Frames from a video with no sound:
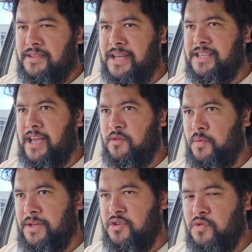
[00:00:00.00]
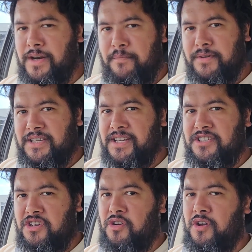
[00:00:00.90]
that day when your numbers get
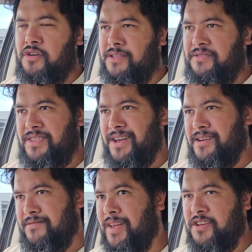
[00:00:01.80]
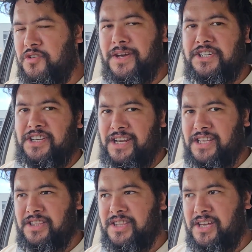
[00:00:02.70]
so low that you actually
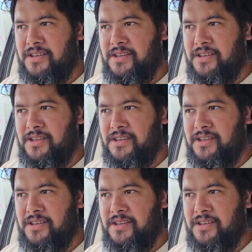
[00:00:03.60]
need the